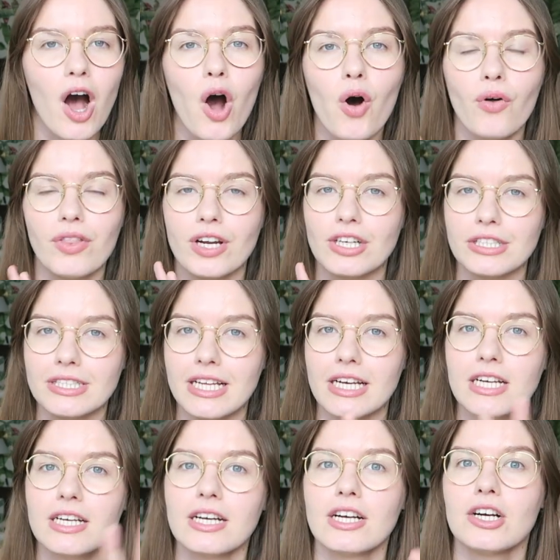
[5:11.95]
oh, there's
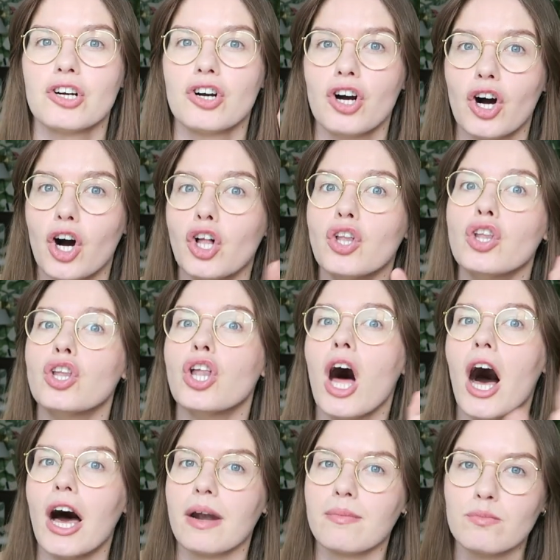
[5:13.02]
like a
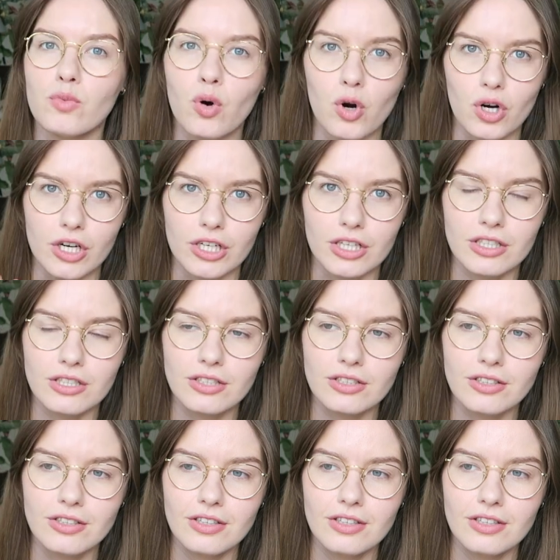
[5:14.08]
lot more